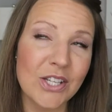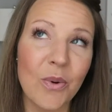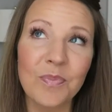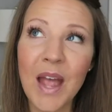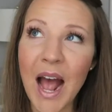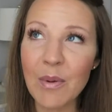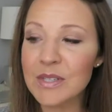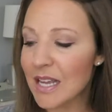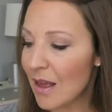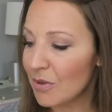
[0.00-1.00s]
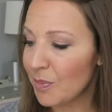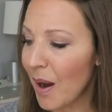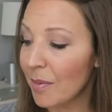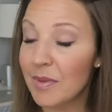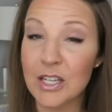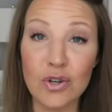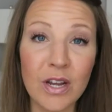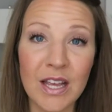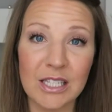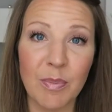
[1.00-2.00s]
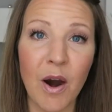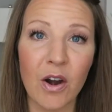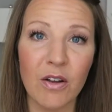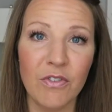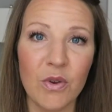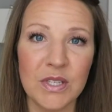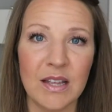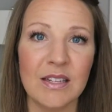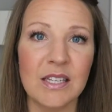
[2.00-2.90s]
So I will say that was probably the trickiest part of using this,